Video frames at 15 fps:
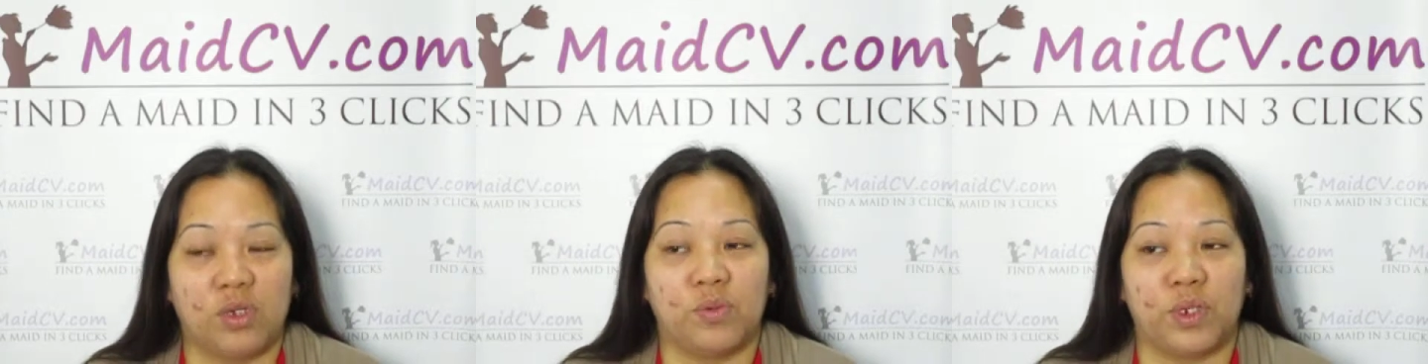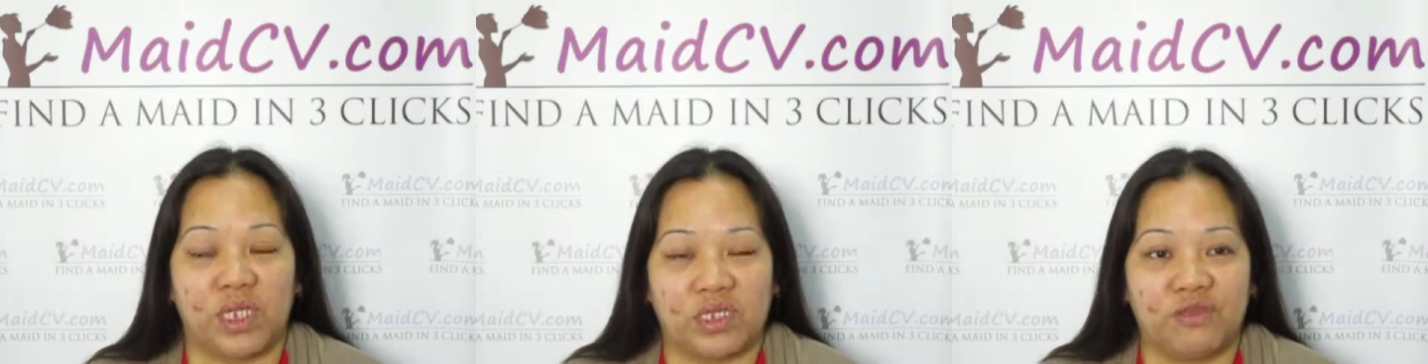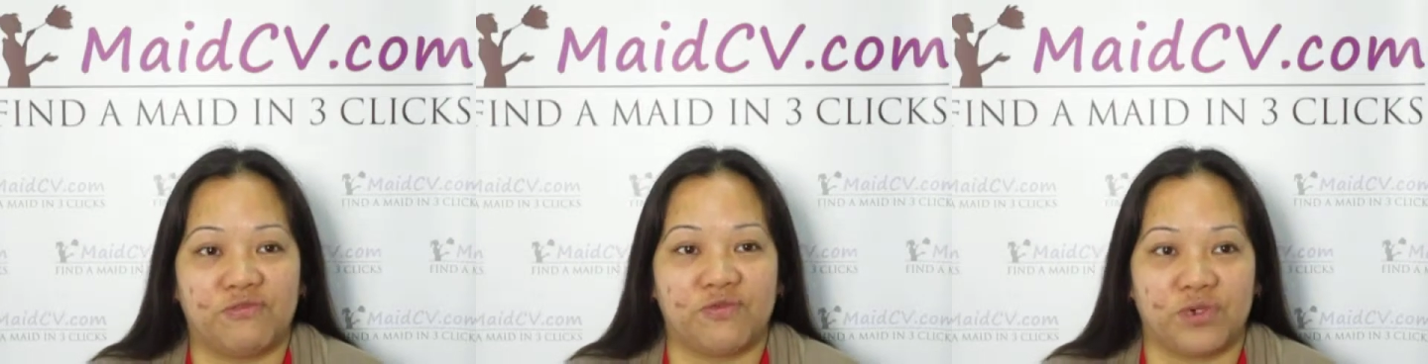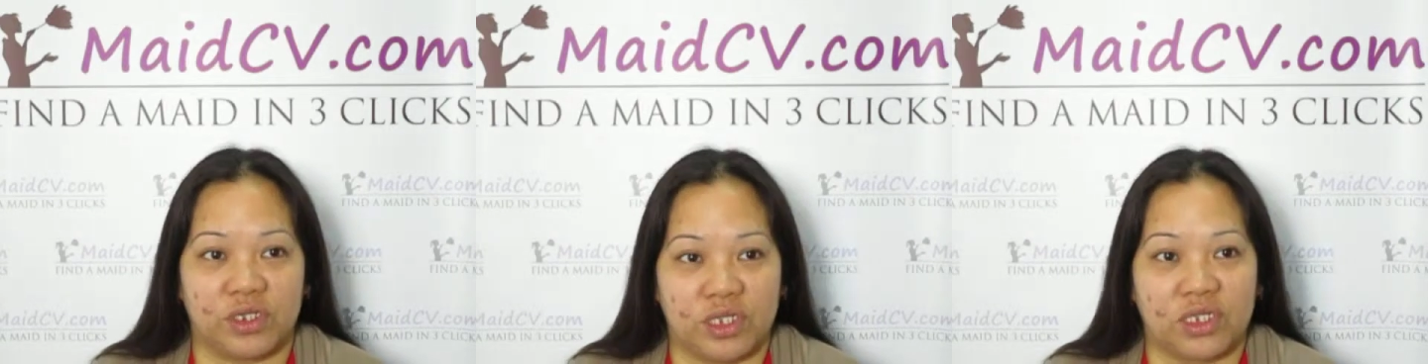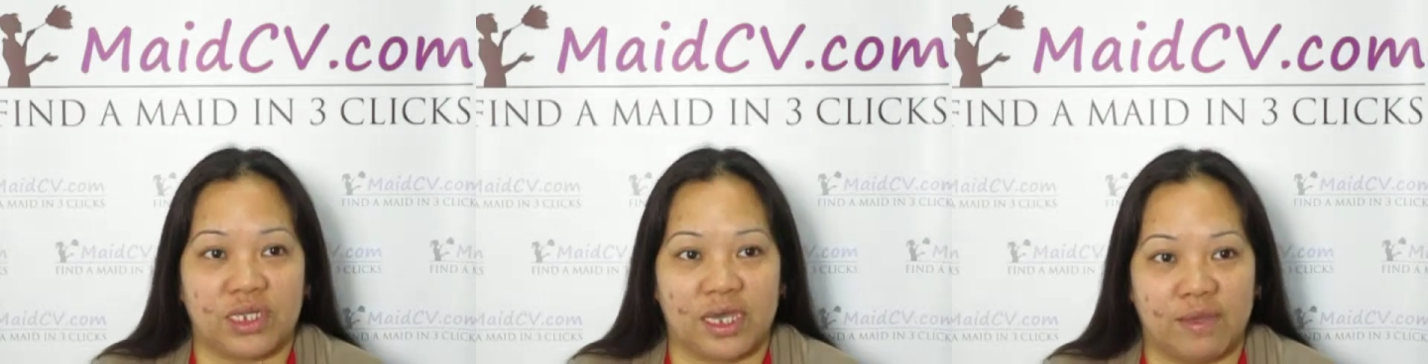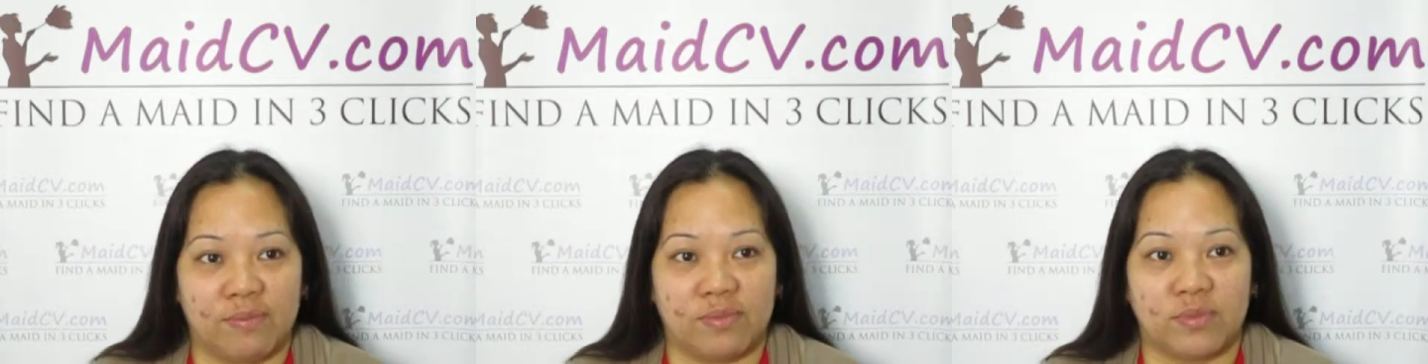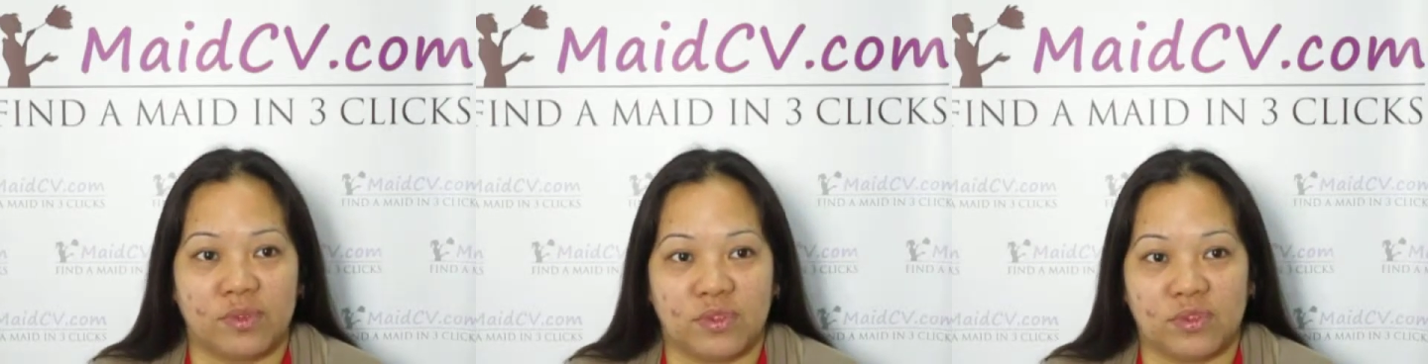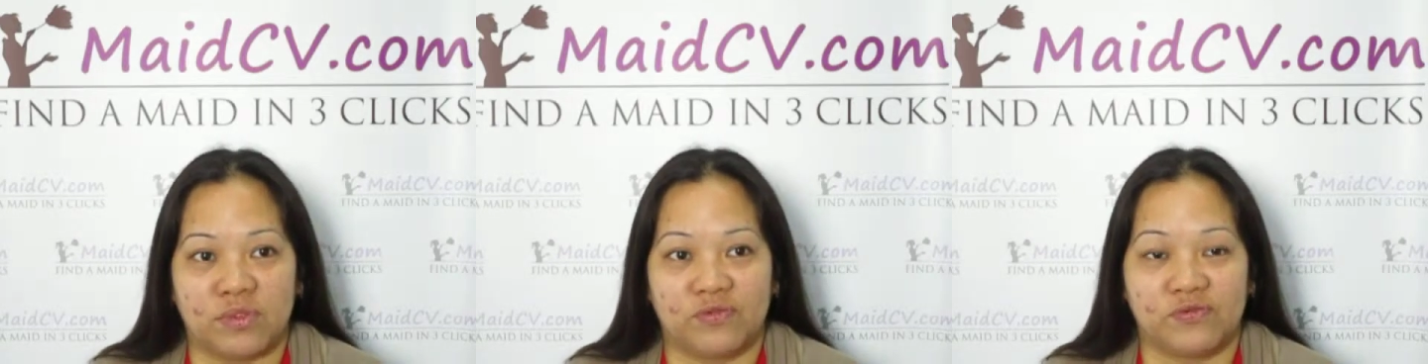we'll wait for the time
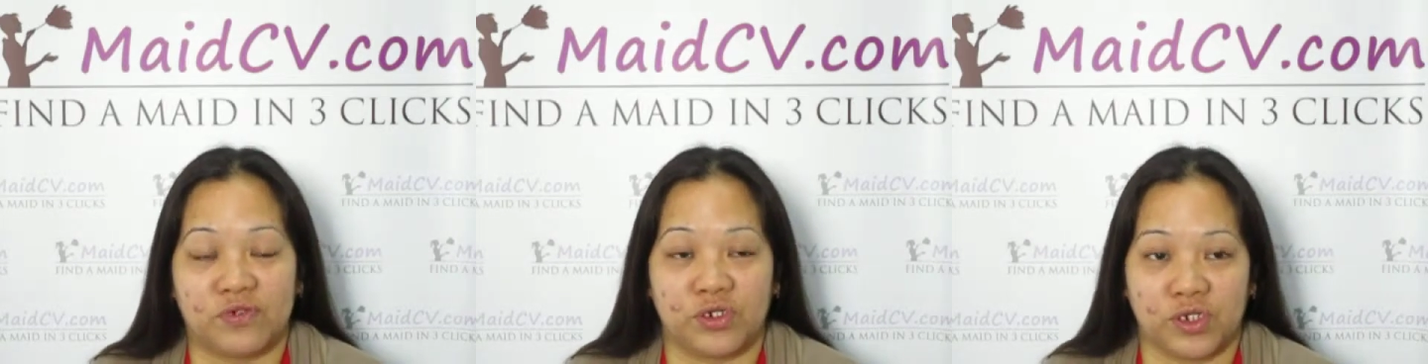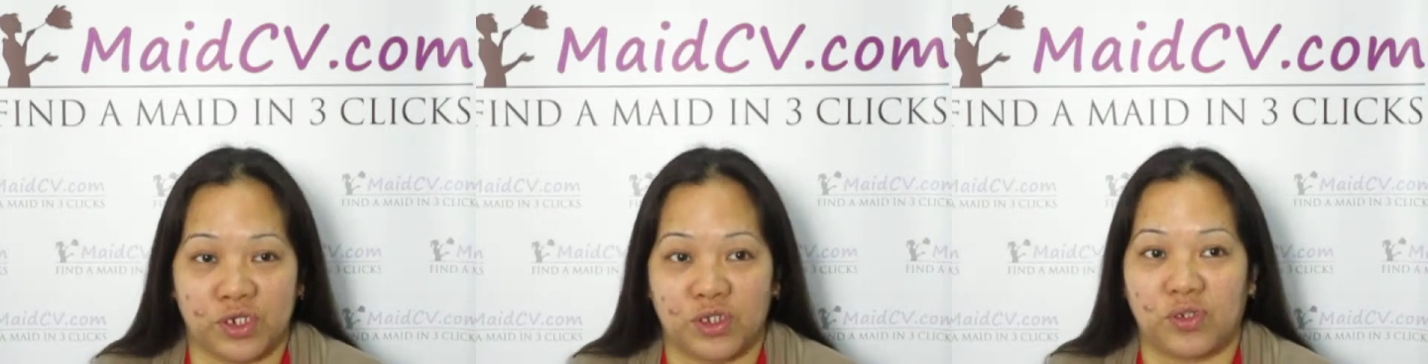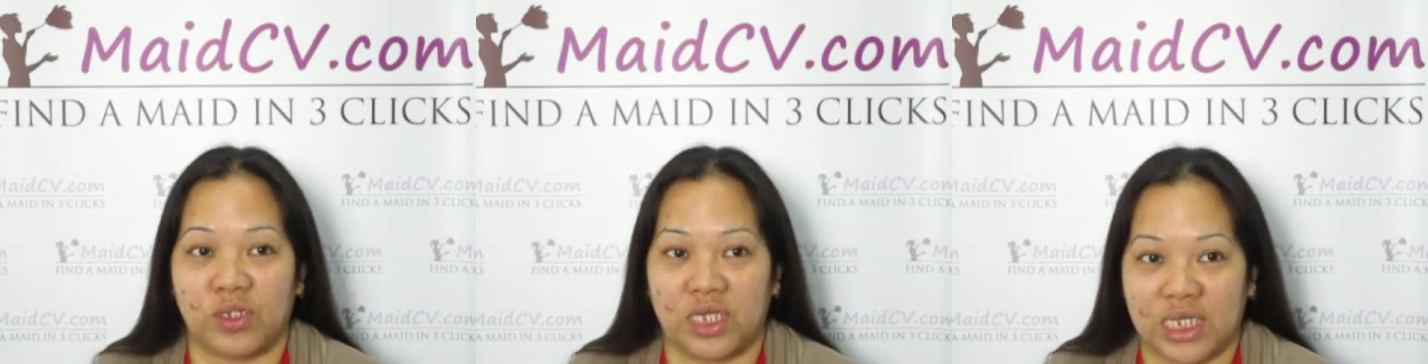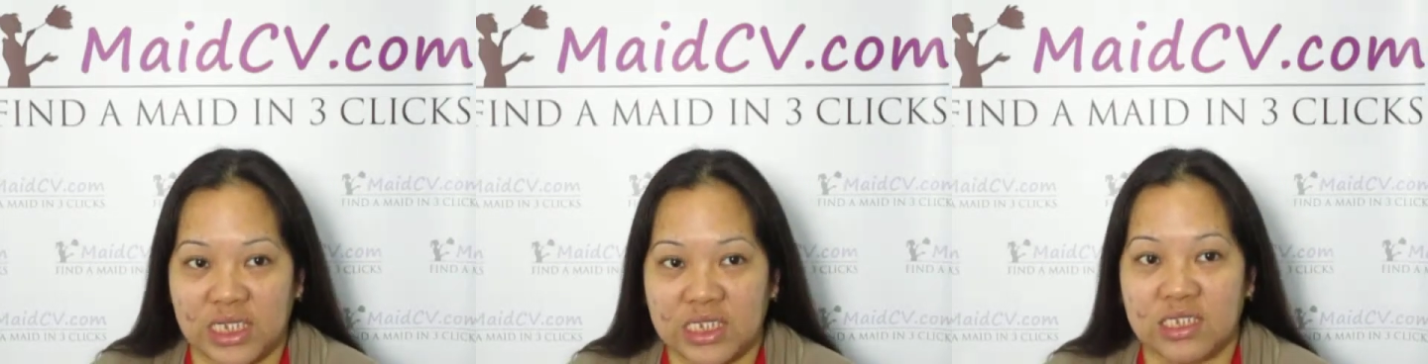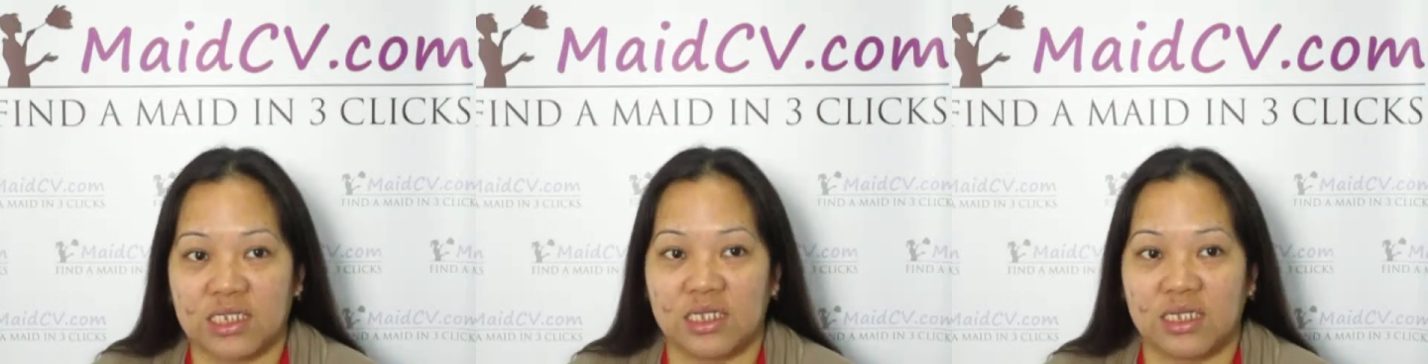for her to eat.